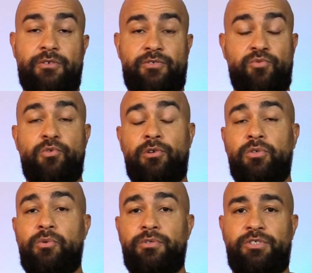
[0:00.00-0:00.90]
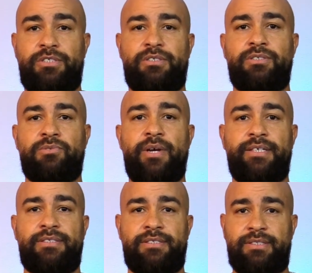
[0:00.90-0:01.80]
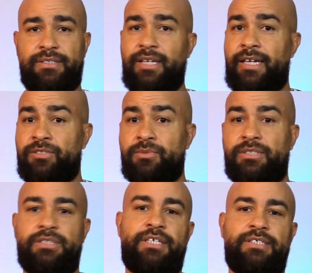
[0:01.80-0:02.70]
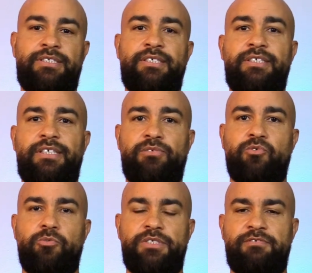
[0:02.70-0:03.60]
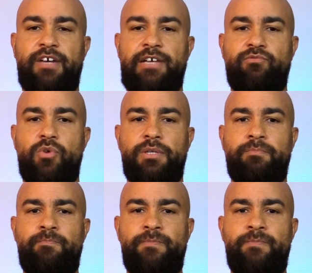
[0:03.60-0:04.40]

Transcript: through our Lord Jesus Christ, as was stated in Romans 5:1.